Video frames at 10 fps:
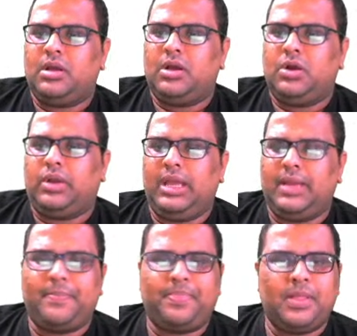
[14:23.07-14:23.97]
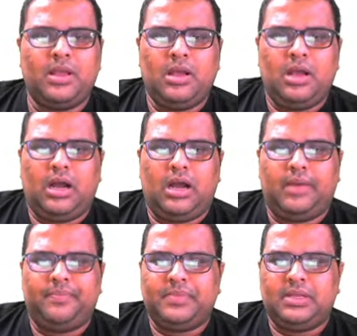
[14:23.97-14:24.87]
Okay.
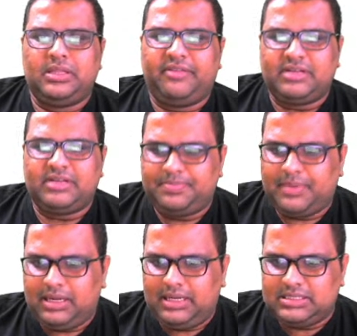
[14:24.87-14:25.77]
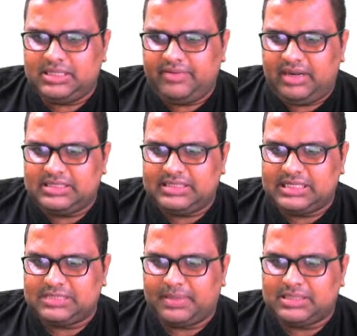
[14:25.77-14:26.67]
The first part is given at
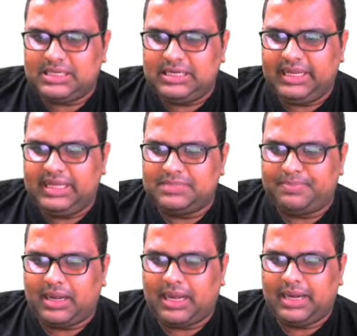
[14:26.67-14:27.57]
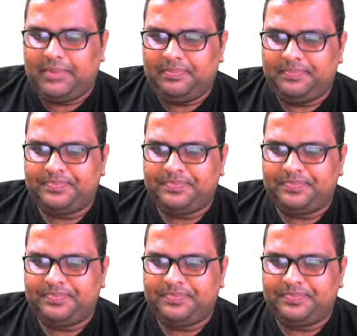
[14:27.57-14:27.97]
6% per annum.